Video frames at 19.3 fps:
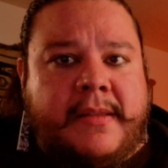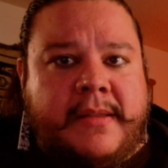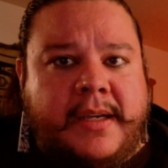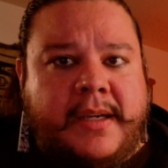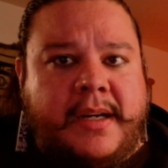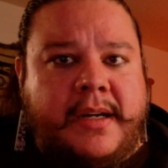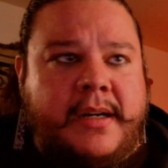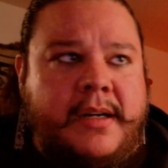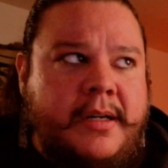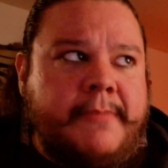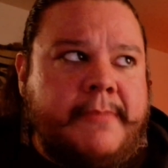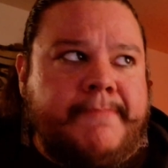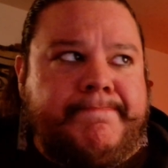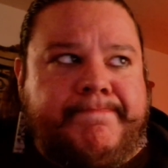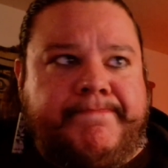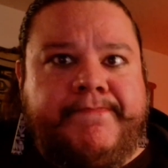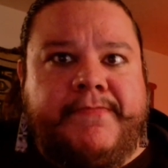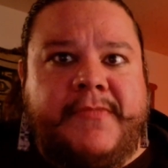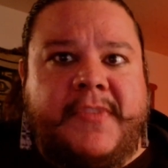there are
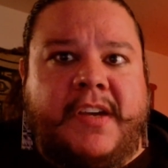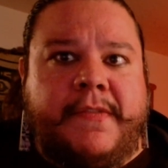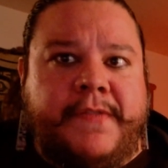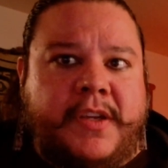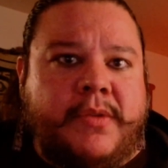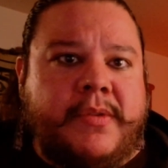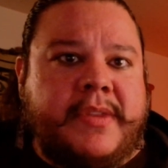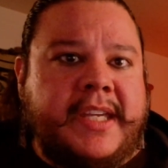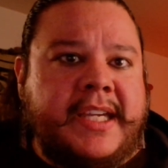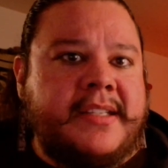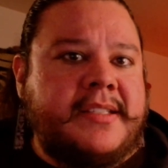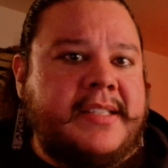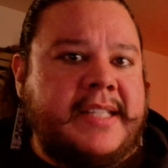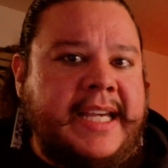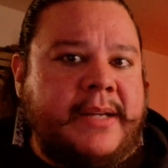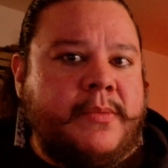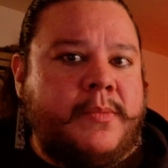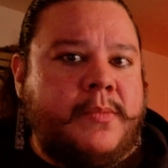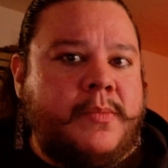a few things
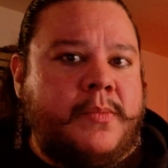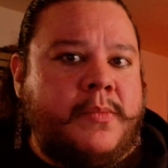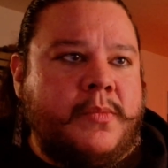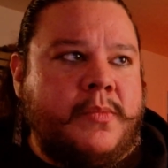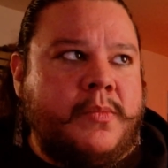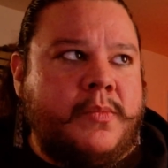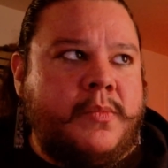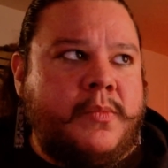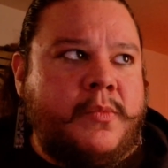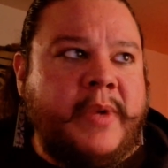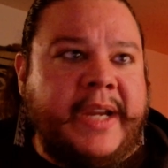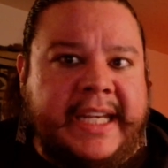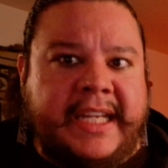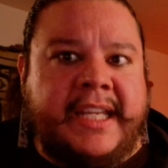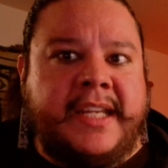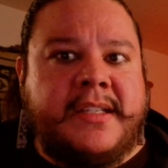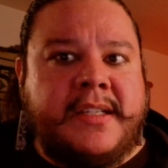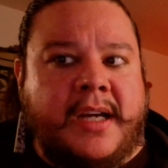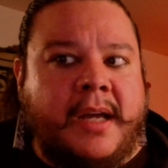that we
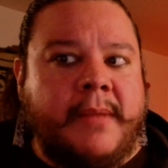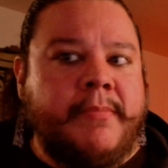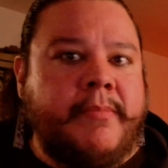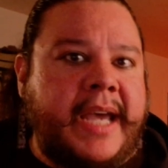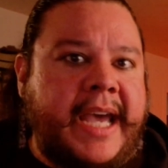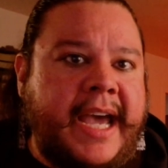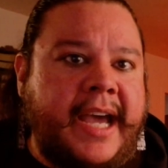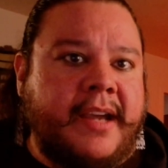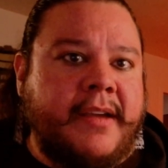need to unpack